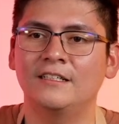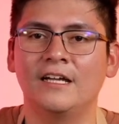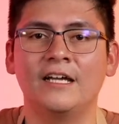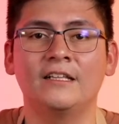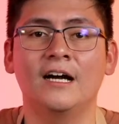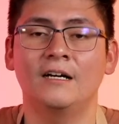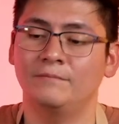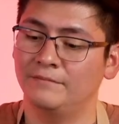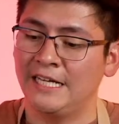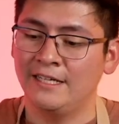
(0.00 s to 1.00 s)
And
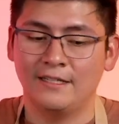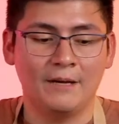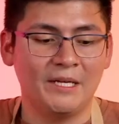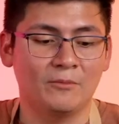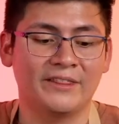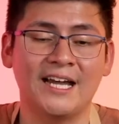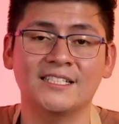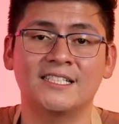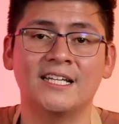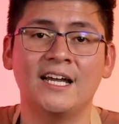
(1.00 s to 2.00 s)
yeah, I mean, with
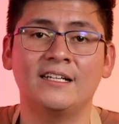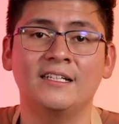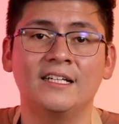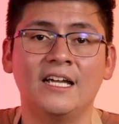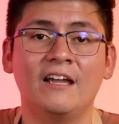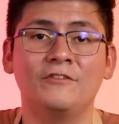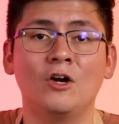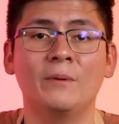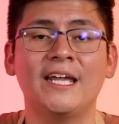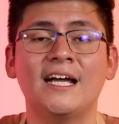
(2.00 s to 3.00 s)
that said, if
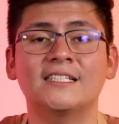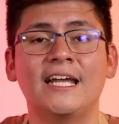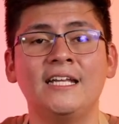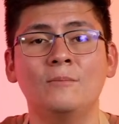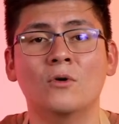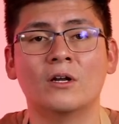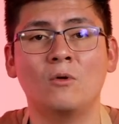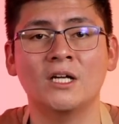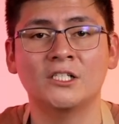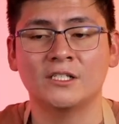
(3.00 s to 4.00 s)
nobody has any more
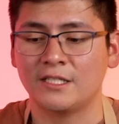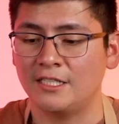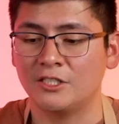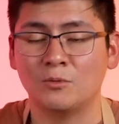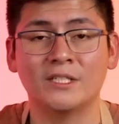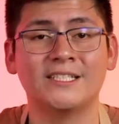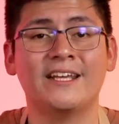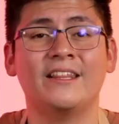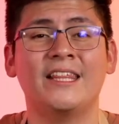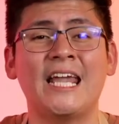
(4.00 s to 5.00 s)
questions, I just want to
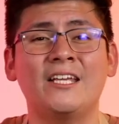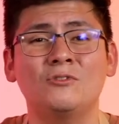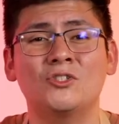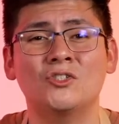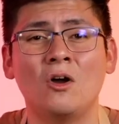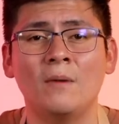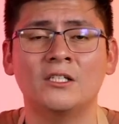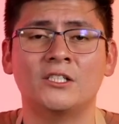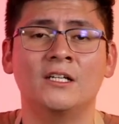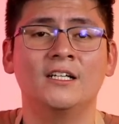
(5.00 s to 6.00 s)
say thank you so
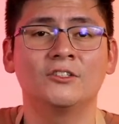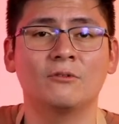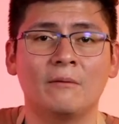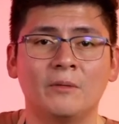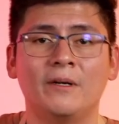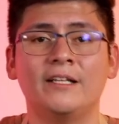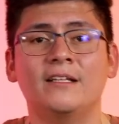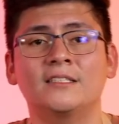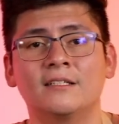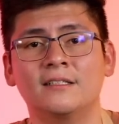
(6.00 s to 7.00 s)
much to everybody
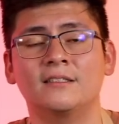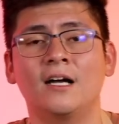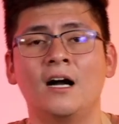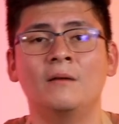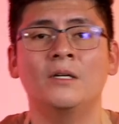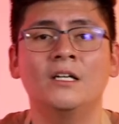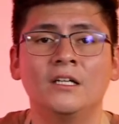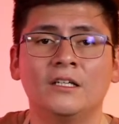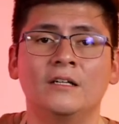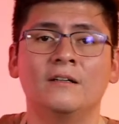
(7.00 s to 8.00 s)
that took the time.
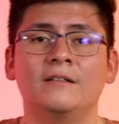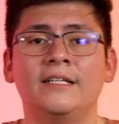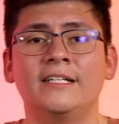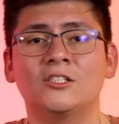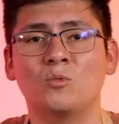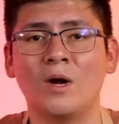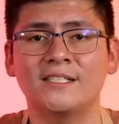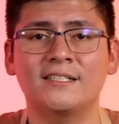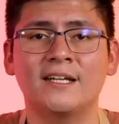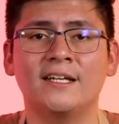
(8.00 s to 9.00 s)
You know, it is
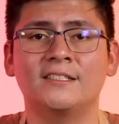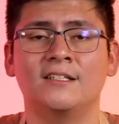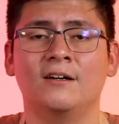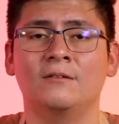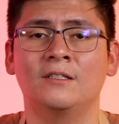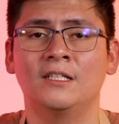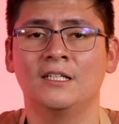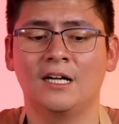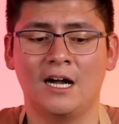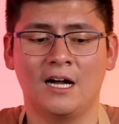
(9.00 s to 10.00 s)
Wednesday, so
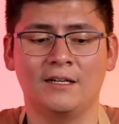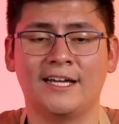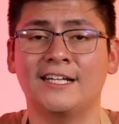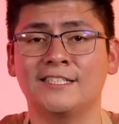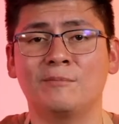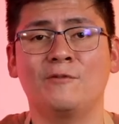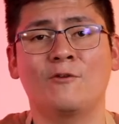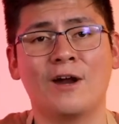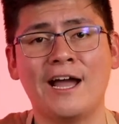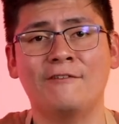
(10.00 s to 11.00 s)
like I said
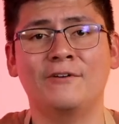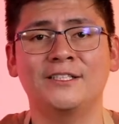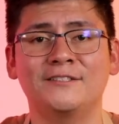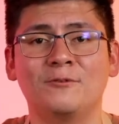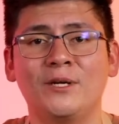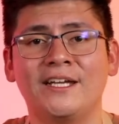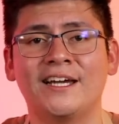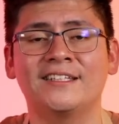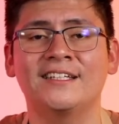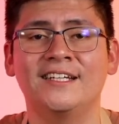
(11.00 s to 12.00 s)
before, halfway to the
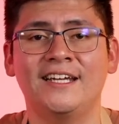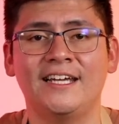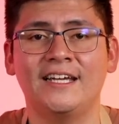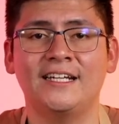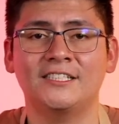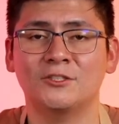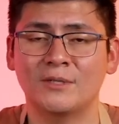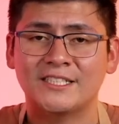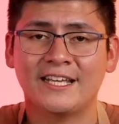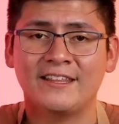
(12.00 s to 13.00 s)
weekend. And I just
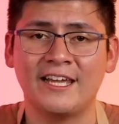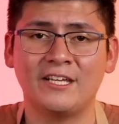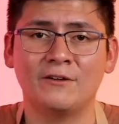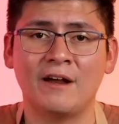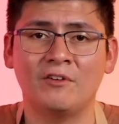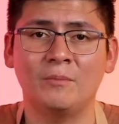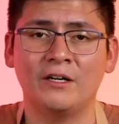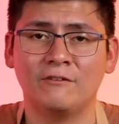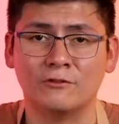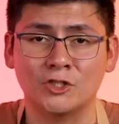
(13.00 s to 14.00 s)
want to say thank you to
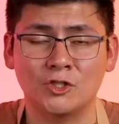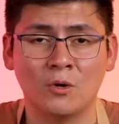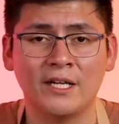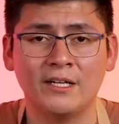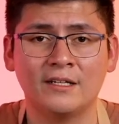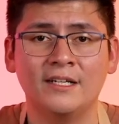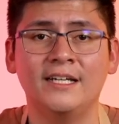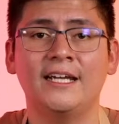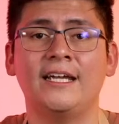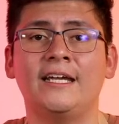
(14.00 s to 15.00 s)
everybody for joining
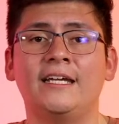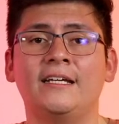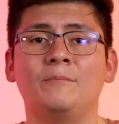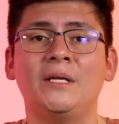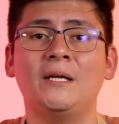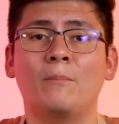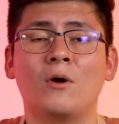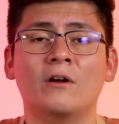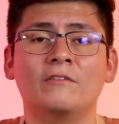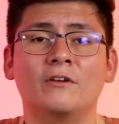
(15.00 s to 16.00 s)
and being
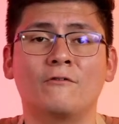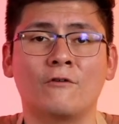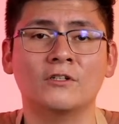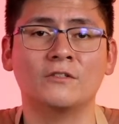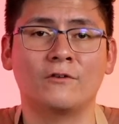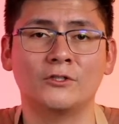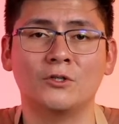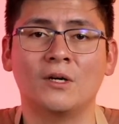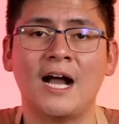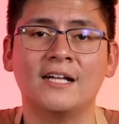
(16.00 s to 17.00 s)
part of the first
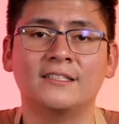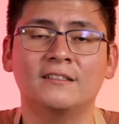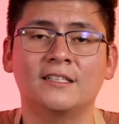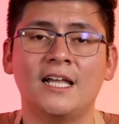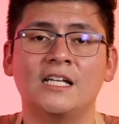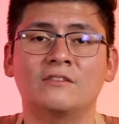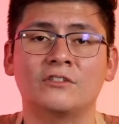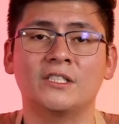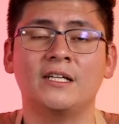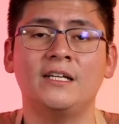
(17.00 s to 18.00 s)
virtual cocktail class for
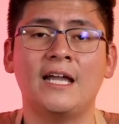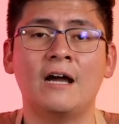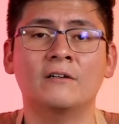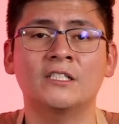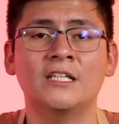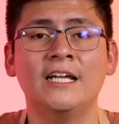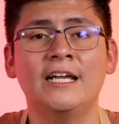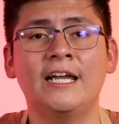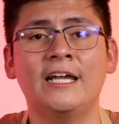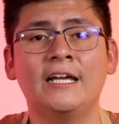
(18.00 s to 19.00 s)
StickyCounters.
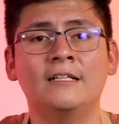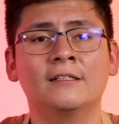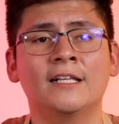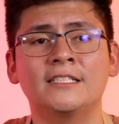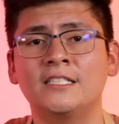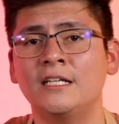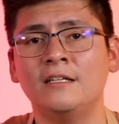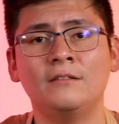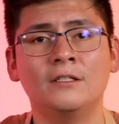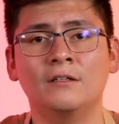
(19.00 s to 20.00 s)
And let's see,
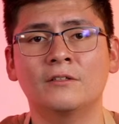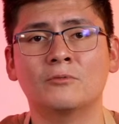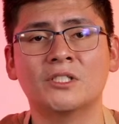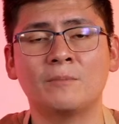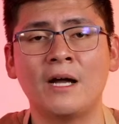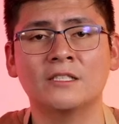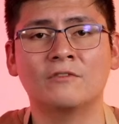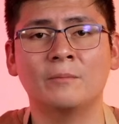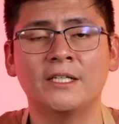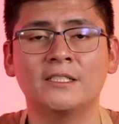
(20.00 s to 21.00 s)
you know, the response
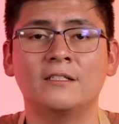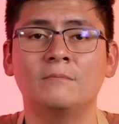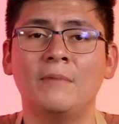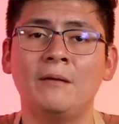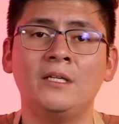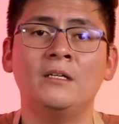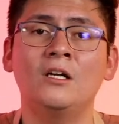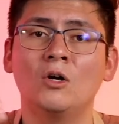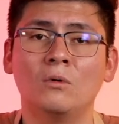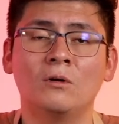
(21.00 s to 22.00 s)
from this, and maybe
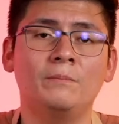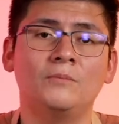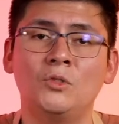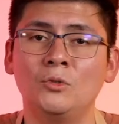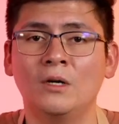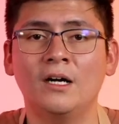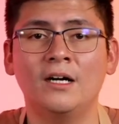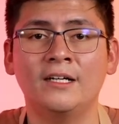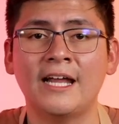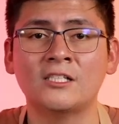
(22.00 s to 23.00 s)
we'll do
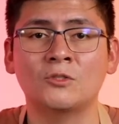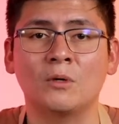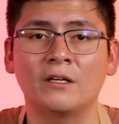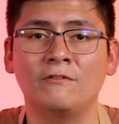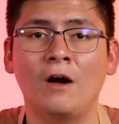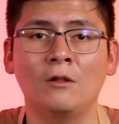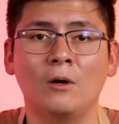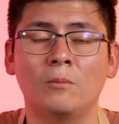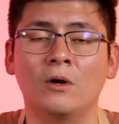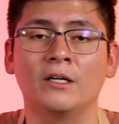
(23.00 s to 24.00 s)
a next one, a
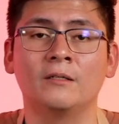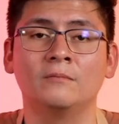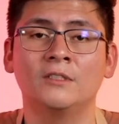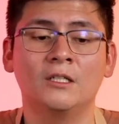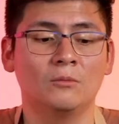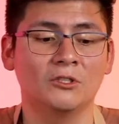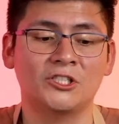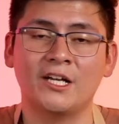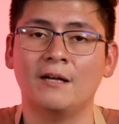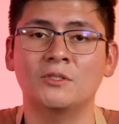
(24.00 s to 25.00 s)
follow-up one, and we'll
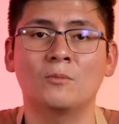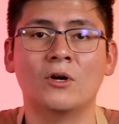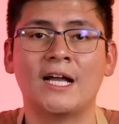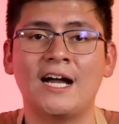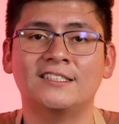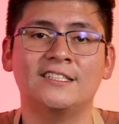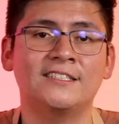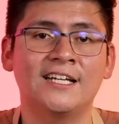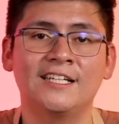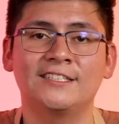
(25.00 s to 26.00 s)
shake up some more
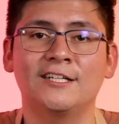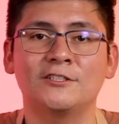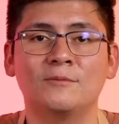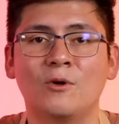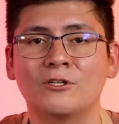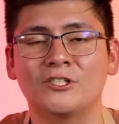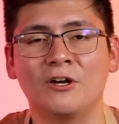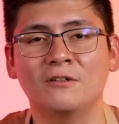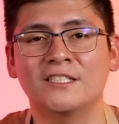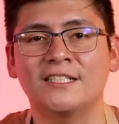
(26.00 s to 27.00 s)
cocktails, tell some more
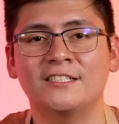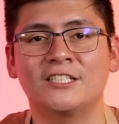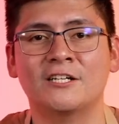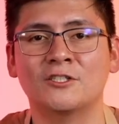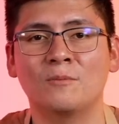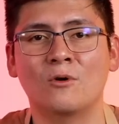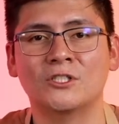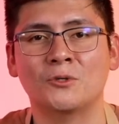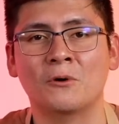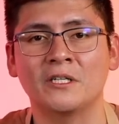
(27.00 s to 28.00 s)
jokes, and share some more
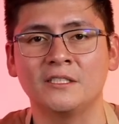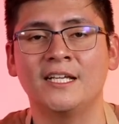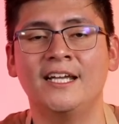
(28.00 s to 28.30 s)
stories.